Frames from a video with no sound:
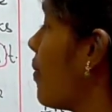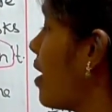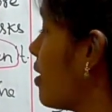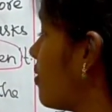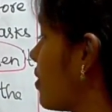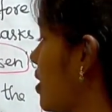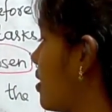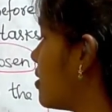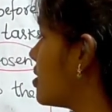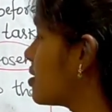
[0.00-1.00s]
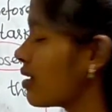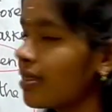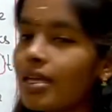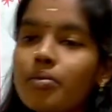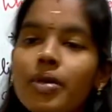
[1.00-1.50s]
Penetrate is
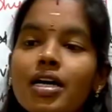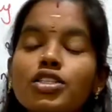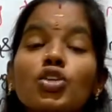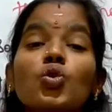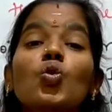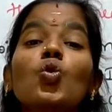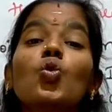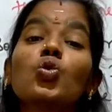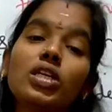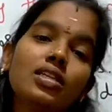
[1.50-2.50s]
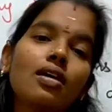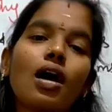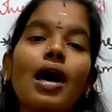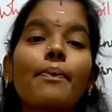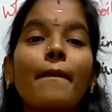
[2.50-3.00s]
nothing but go
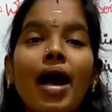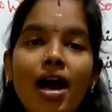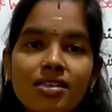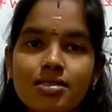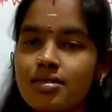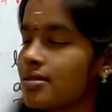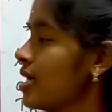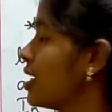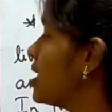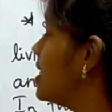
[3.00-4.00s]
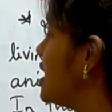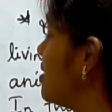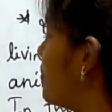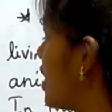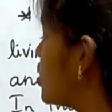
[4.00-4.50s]
or pass
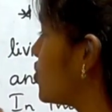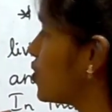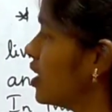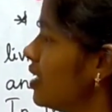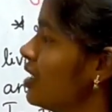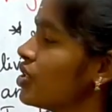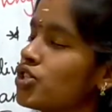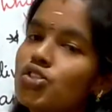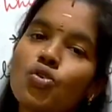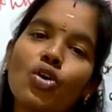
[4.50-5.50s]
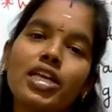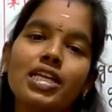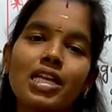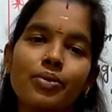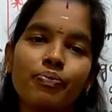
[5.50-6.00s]
deep into the
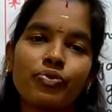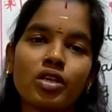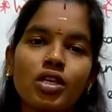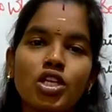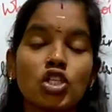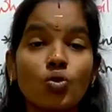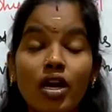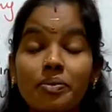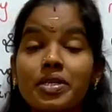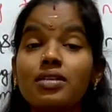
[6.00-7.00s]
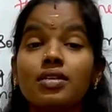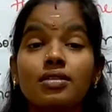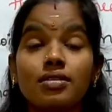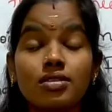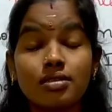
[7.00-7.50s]
soil. So what happened?
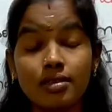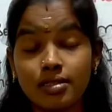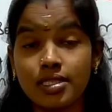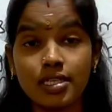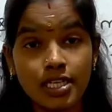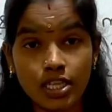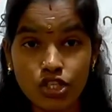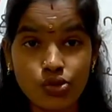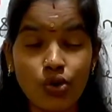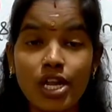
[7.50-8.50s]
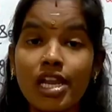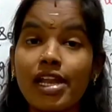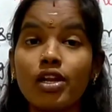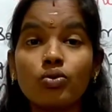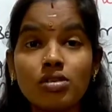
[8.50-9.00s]
This turning the soil
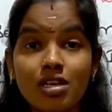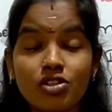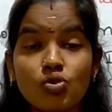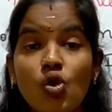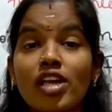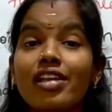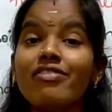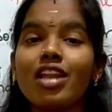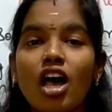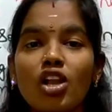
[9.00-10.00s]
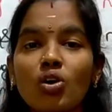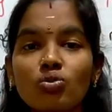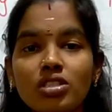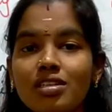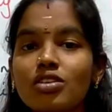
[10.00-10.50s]
and loosening soil will
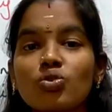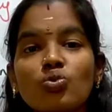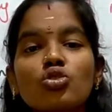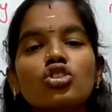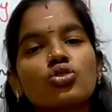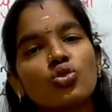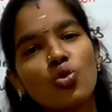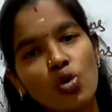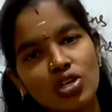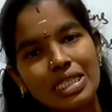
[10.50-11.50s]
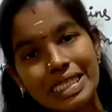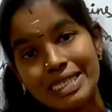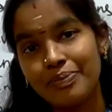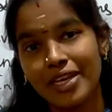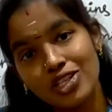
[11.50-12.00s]
allow the roots to go
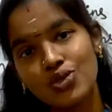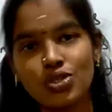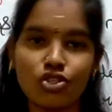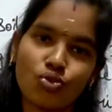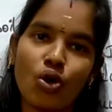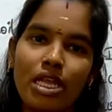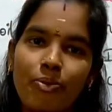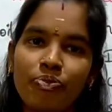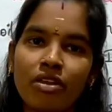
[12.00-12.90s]
deep into the soil.